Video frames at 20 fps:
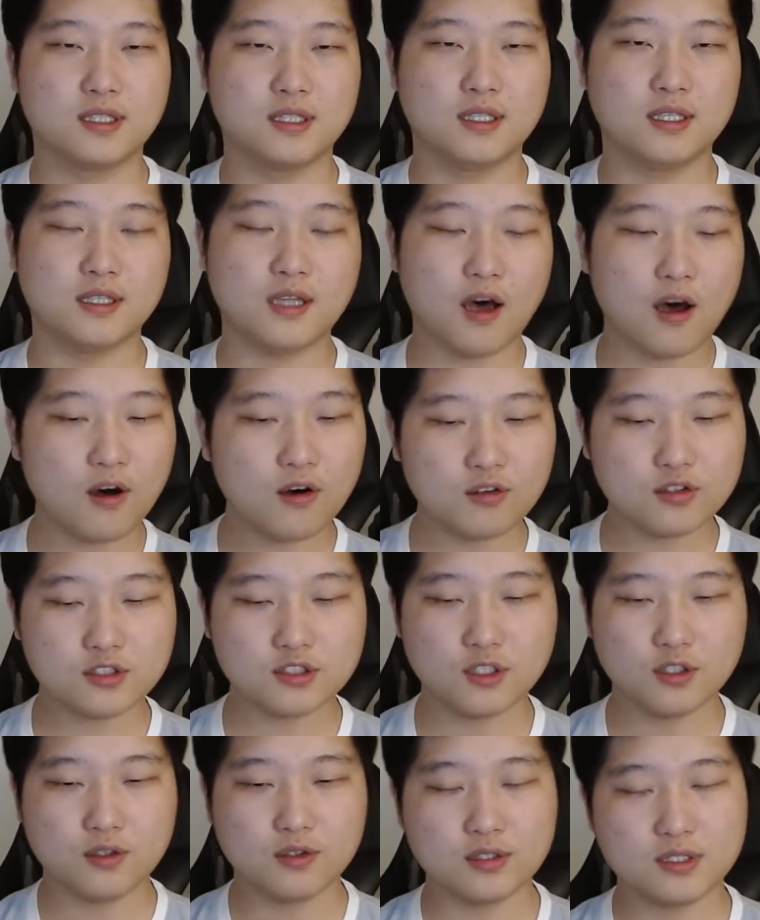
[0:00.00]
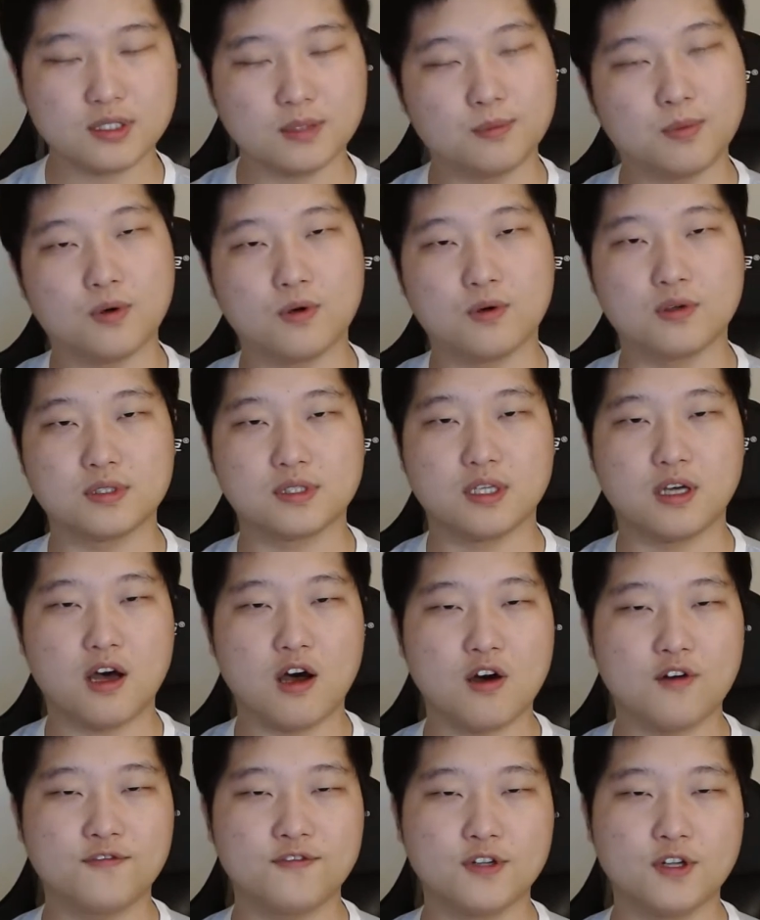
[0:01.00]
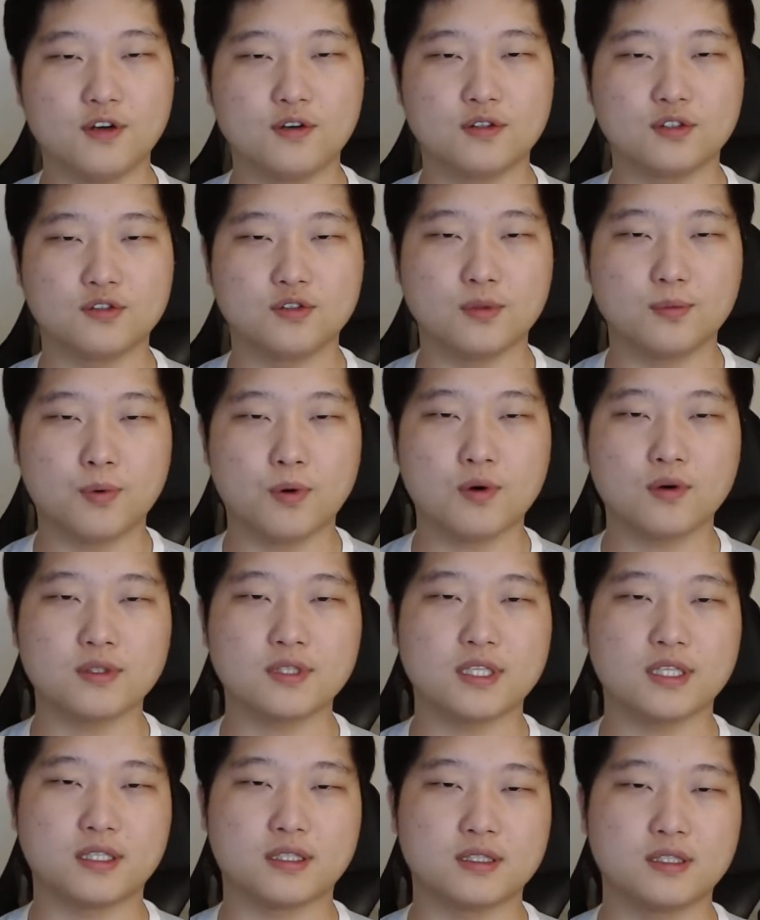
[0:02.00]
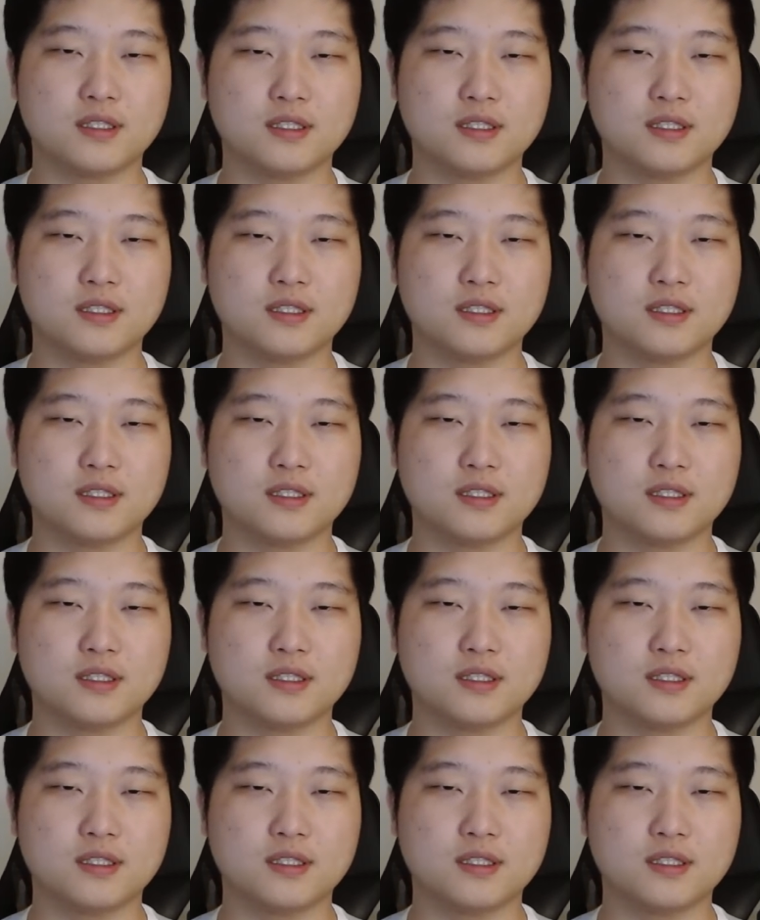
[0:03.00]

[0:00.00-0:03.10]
It also supports the offload reporting